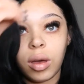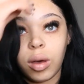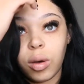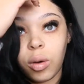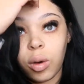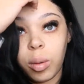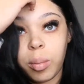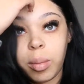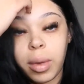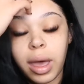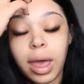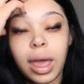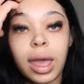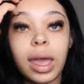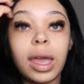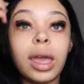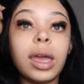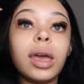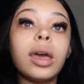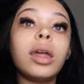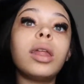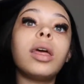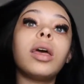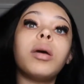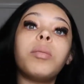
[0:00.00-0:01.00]
on my
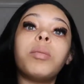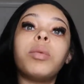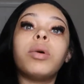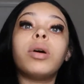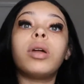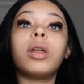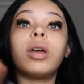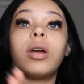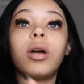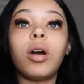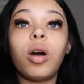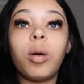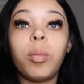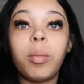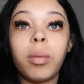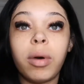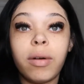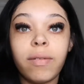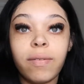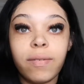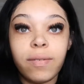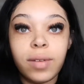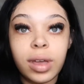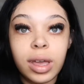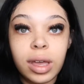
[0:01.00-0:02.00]
hand and put it on my
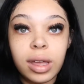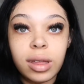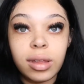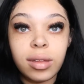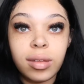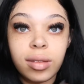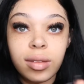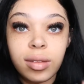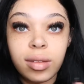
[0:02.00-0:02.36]
face.